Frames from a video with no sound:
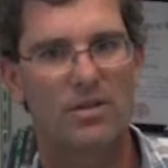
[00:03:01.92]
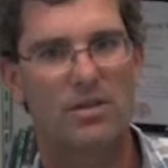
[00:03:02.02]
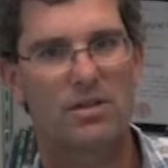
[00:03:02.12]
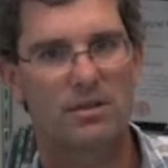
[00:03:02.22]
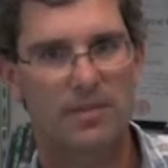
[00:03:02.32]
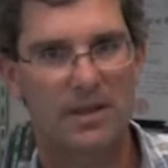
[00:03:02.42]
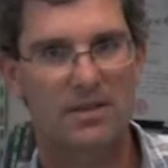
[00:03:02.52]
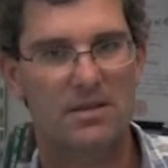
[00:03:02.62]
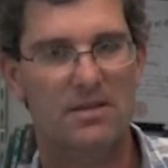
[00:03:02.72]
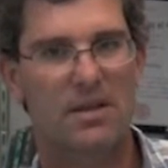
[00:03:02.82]
seeds,
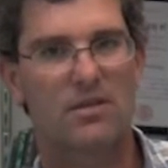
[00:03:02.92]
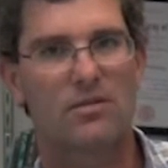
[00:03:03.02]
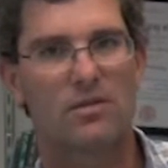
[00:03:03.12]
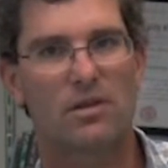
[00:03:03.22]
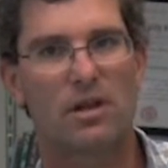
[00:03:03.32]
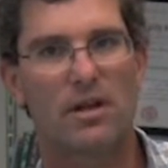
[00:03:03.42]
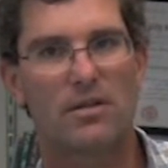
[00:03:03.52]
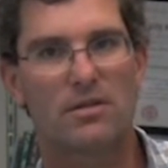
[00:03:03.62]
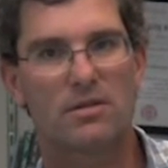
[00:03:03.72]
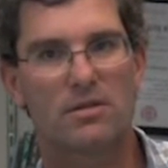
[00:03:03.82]
pesticides,
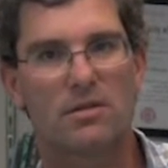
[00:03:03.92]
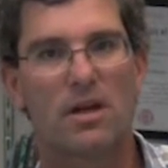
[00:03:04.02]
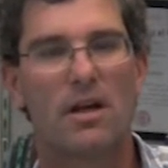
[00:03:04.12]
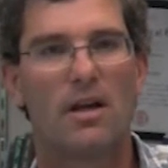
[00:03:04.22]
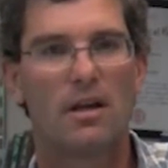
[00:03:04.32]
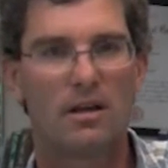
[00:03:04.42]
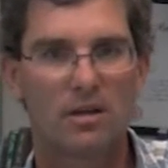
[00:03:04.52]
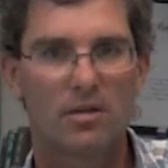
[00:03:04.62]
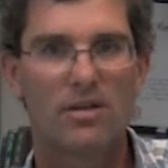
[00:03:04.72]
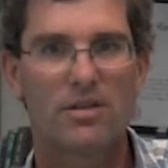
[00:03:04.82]
fertilizers,
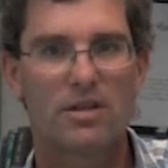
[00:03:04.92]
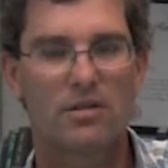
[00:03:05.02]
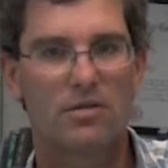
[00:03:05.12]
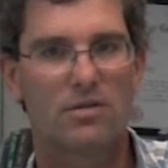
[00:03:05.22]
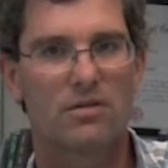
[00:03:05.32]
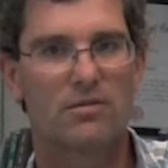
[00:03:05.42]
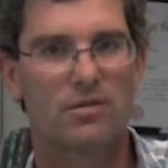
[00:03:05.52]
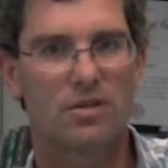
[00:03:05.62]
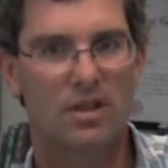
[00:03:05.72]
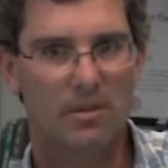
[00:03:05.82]
increasing use of
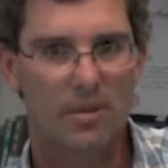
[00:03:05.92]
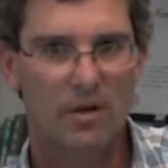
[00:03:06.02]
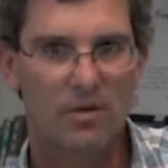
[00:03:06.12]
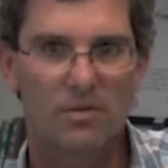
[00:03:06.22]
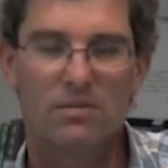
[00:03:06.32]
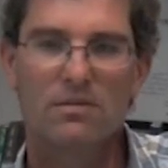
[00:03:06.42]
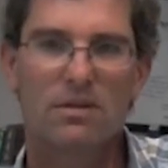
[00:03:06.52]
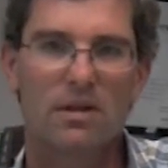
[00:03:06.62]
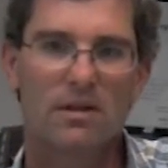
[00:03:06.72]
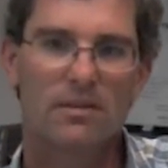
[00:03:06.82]
GMO,
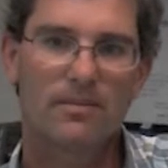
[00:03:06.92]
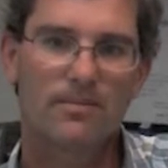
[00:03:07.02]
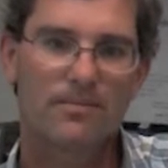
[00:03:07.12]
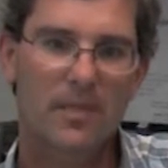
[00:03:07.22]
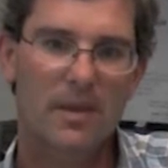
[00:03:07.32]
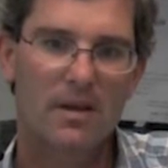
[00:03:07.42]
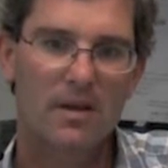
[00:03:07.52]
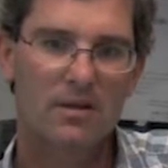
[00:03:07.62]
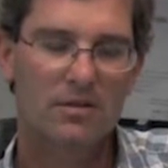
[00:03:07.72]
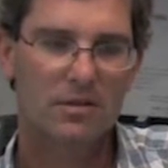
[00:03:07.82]

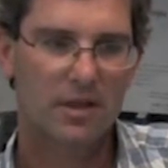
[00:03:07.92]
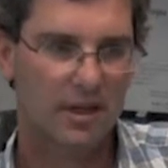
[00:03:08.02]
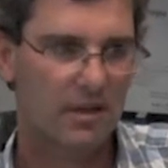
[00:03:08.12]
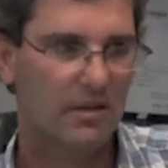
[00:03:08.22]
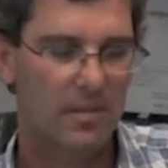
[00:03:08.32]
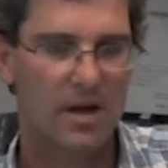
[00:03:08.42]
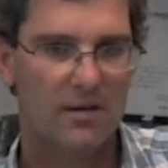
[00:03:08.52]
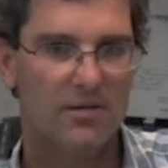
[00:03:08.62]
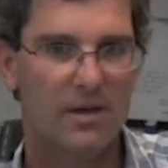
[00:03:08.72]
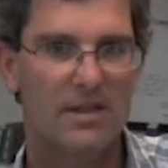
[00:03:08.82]
genetically
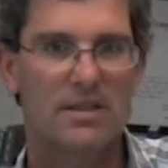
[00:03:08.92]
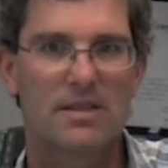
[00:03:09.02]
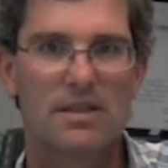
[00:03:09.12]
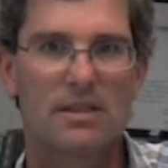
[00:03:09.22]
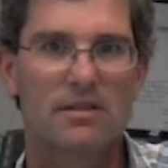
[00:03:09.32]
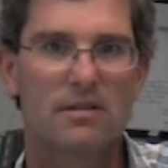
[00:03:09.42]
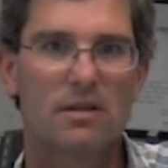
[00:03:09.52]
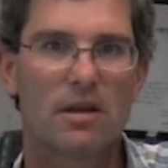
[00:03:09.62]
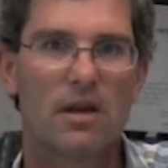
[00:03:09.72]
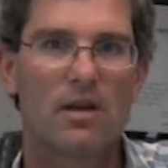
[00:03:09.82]
modified
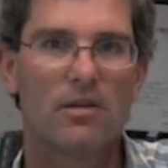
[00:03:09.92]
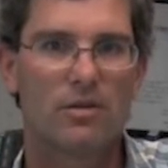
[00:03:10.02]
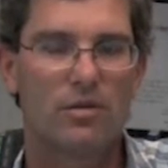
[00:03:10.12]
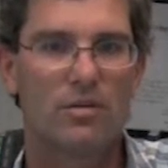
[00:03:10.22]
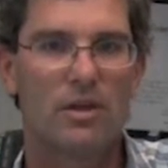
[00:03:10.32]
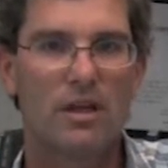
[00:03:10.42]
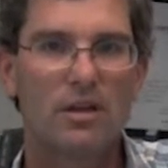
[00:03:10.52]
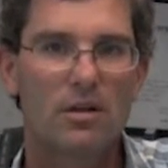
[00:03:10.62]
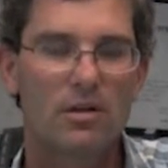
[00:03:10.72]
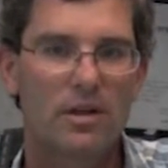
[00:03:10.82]
seeds, to
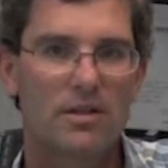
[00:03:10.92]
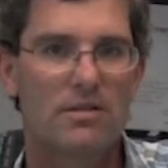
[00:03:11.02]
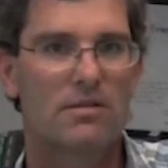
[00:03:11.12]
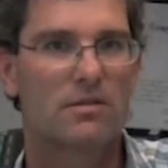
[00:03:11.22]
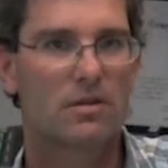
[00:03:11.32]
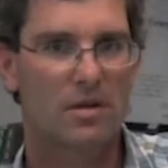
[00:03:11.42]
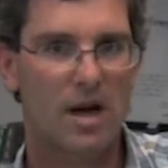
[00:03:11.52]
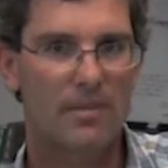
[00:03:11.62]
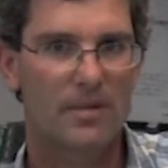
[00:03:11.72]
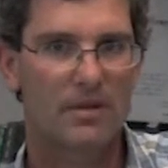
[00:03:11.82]
increase
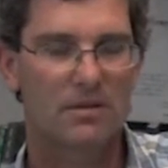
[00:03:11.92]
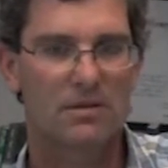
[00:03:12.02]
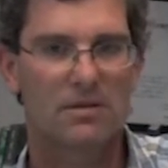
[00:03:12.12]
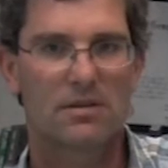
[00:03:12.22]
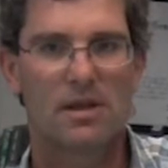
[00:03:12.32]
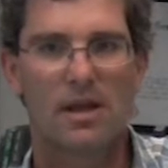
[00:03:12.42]
crop yields.